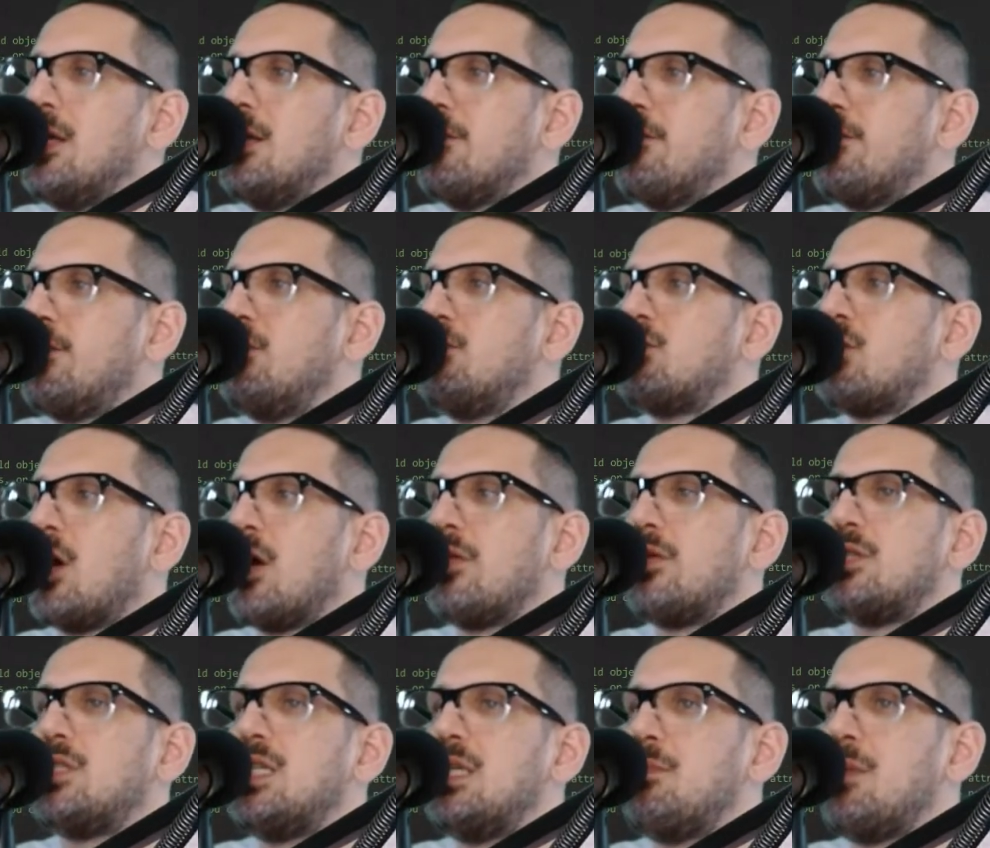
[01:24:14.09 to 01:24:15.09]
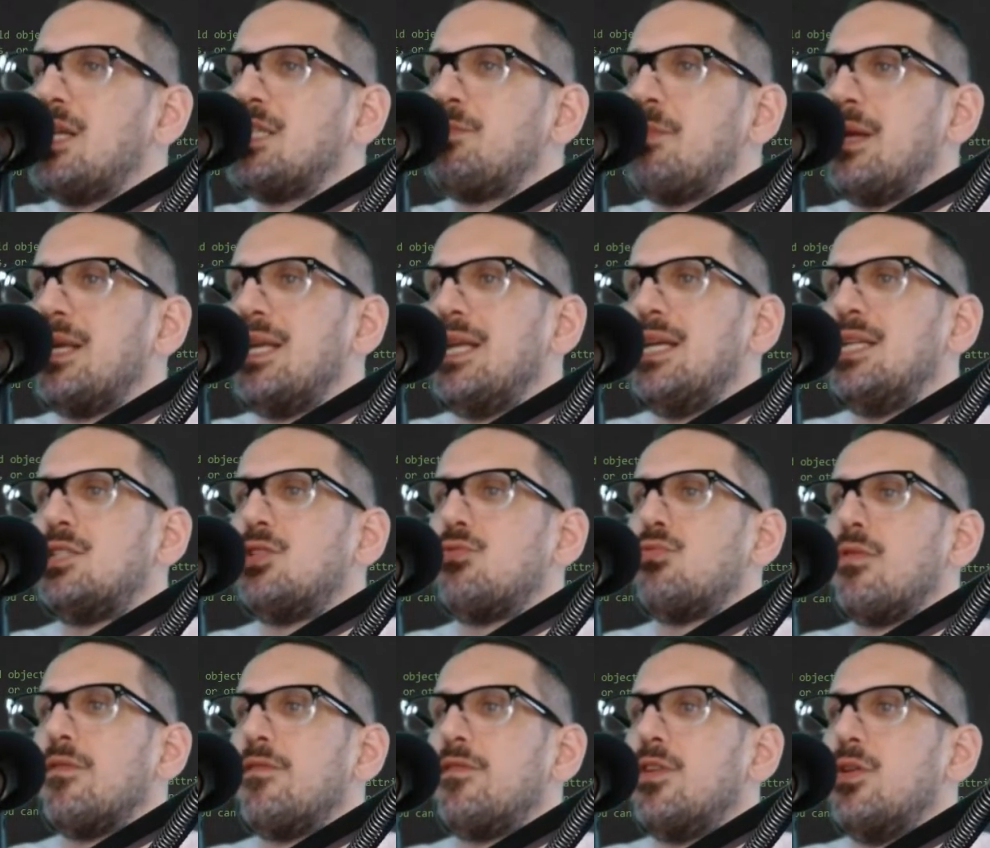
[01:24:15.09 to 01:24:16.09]
In the future, other teammates may need to
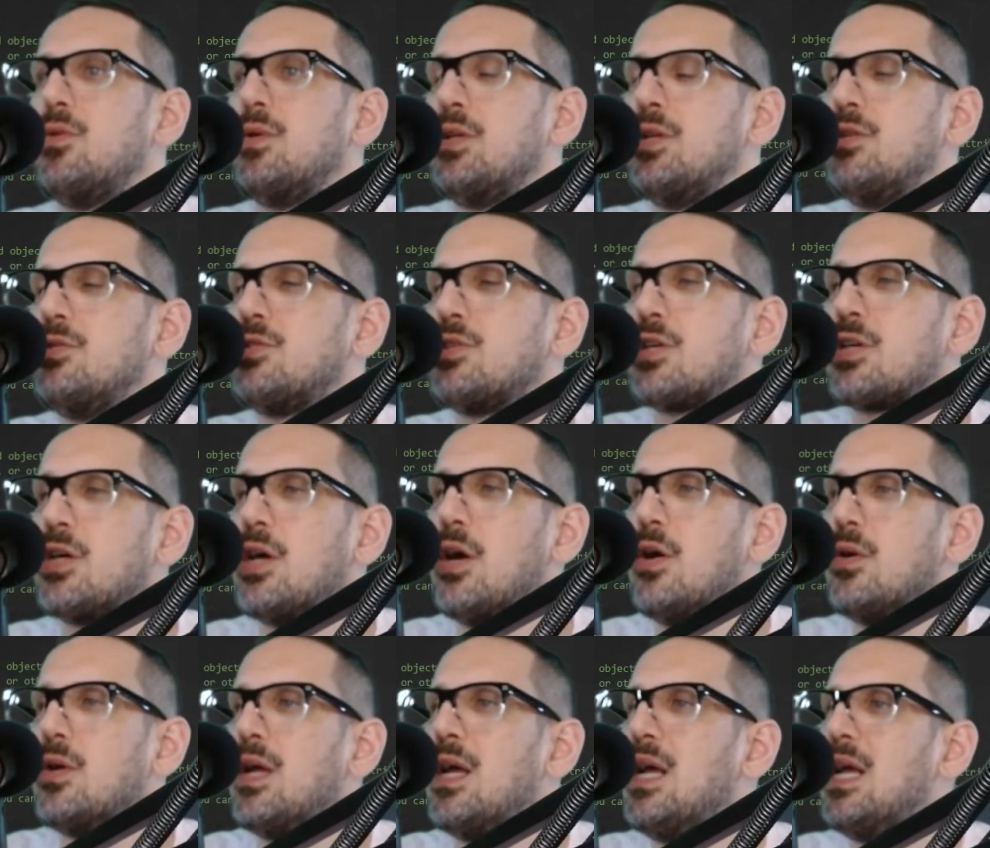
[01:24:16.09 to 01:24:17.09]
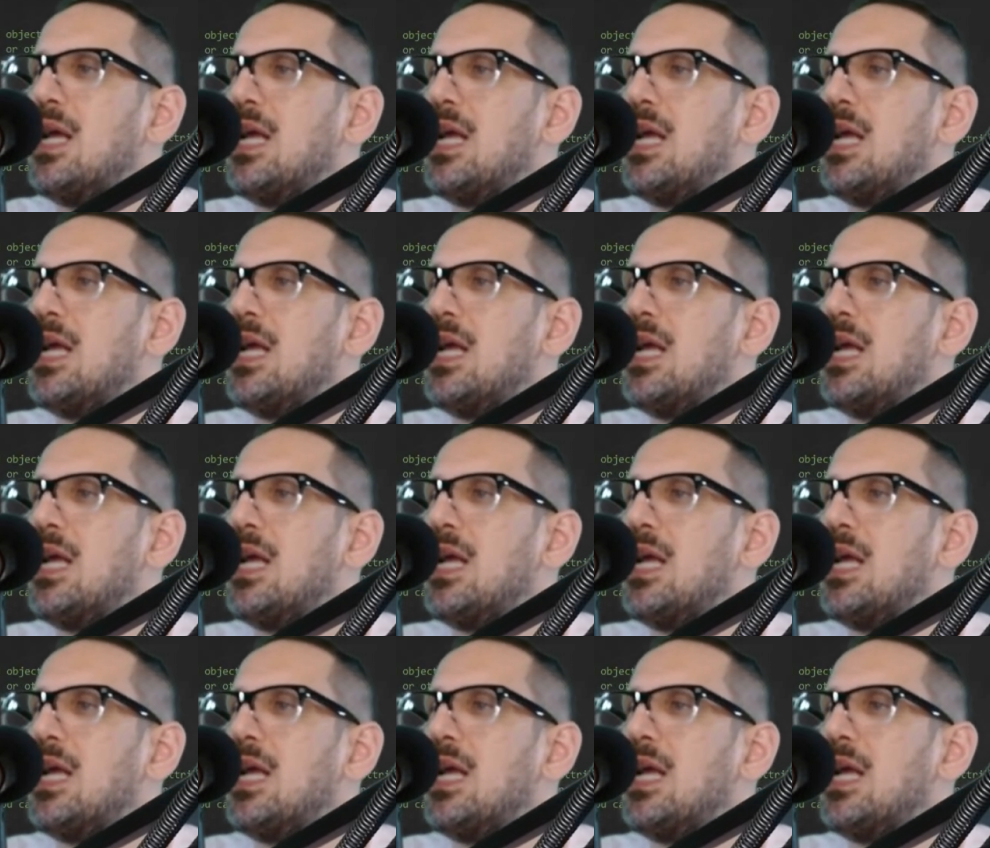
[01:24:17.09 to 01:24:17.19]
review and use your code.